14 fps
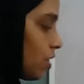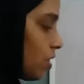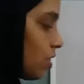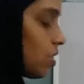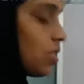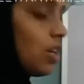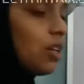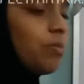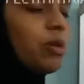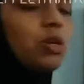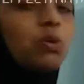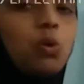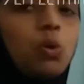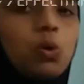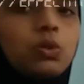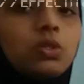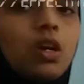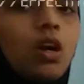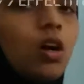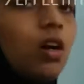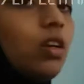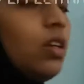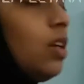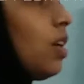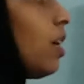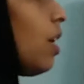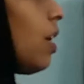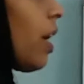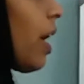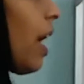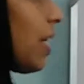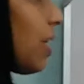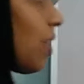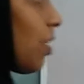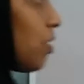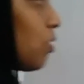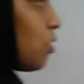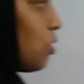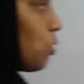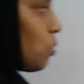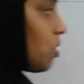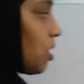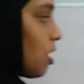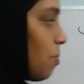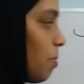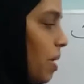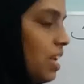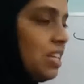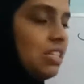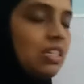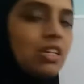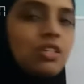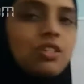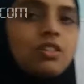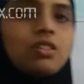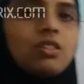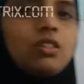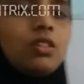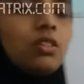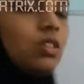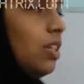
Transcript: and its segment codes are categorized into three main sections.